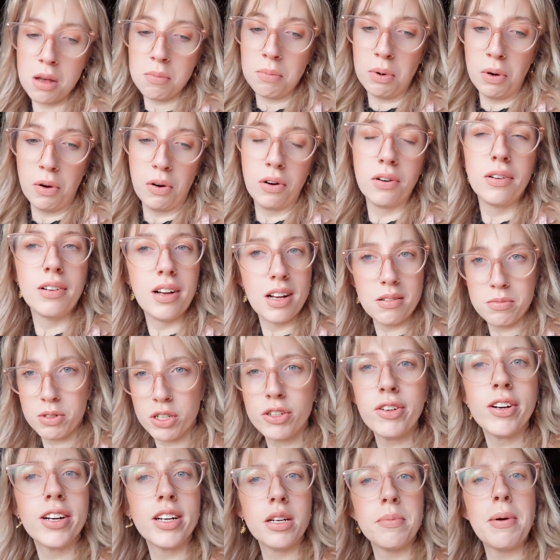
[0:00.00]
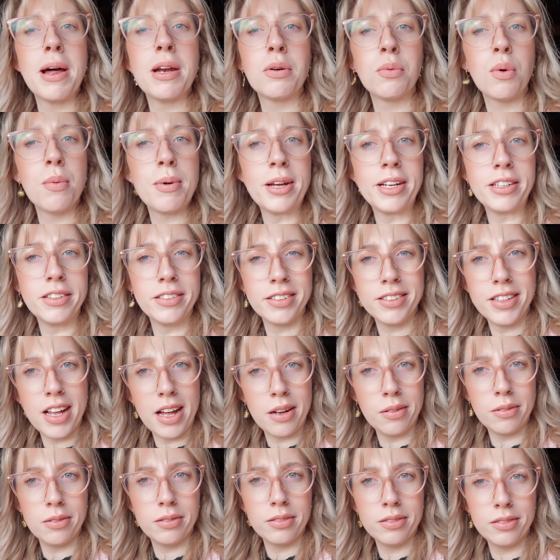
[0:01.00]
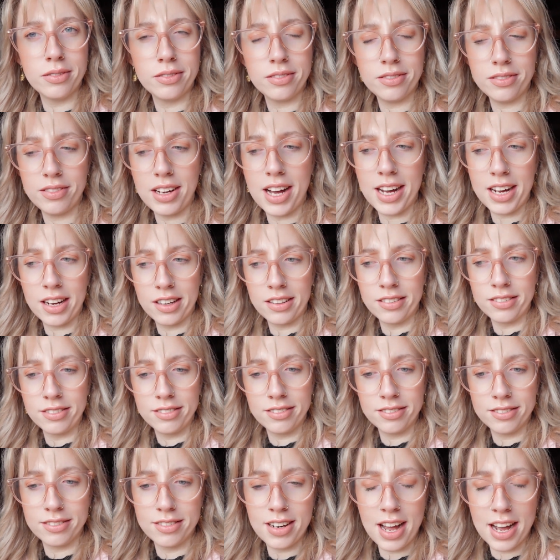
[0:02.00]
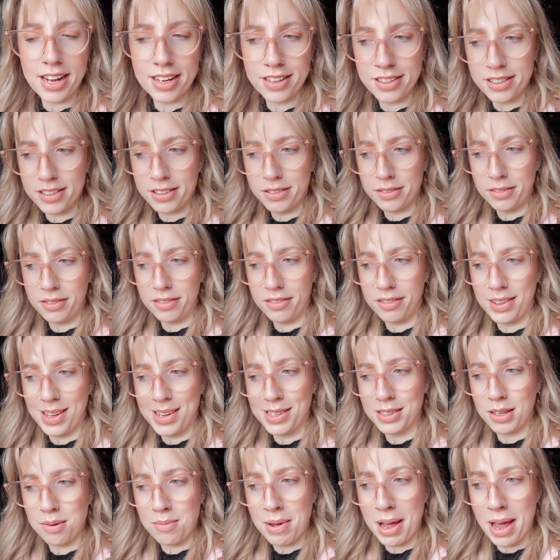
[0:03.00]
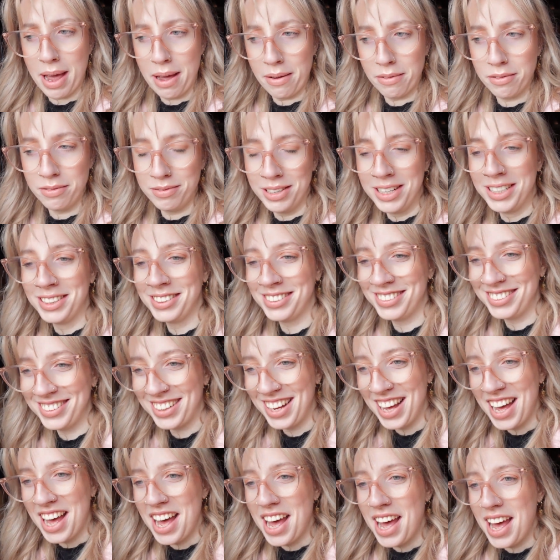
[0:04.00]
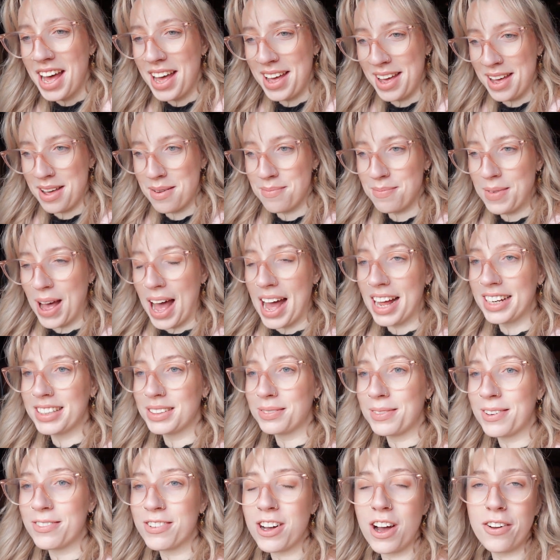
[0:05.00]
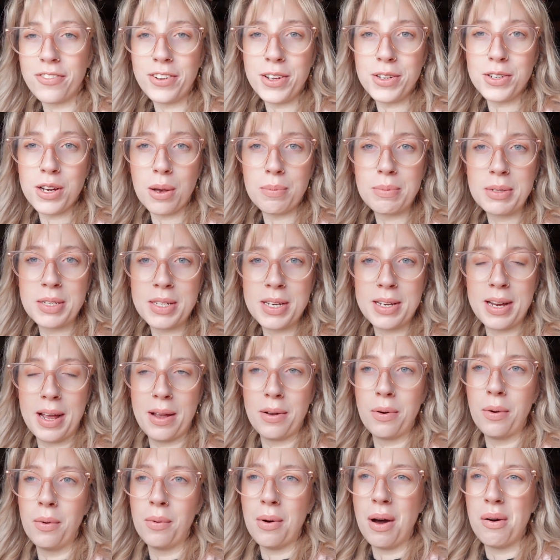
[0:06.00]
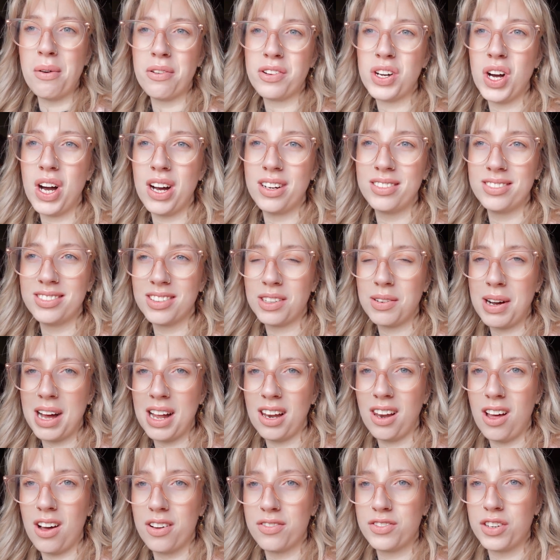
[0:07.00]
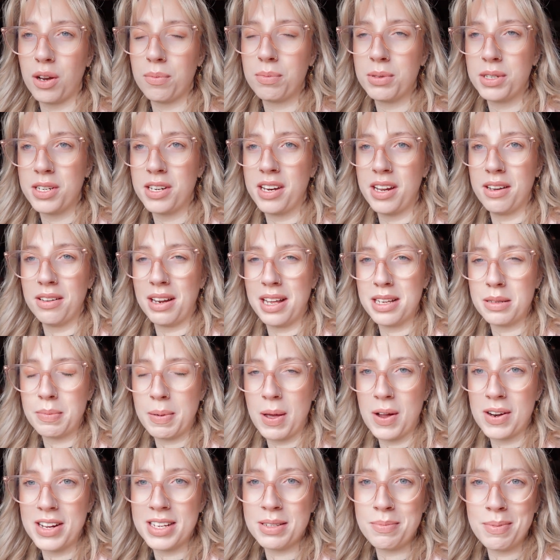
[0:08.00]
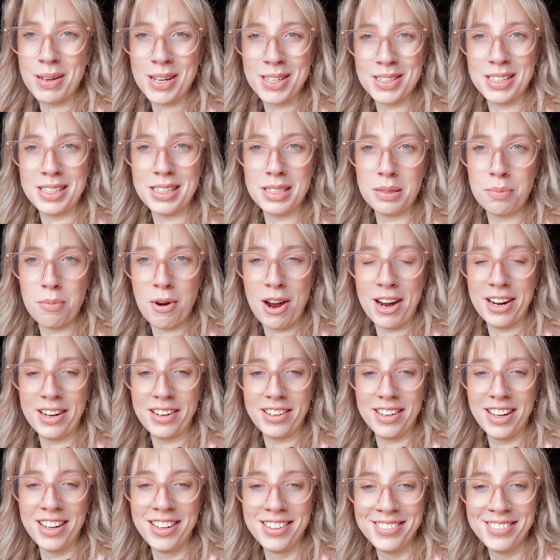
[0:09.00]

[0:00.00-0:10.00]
But I'm a strong independent woman, so I can do things on my own. And we've got a few jobs to do. Well, we've got quite a lot of jobs to do, let's be honest, because it's spring.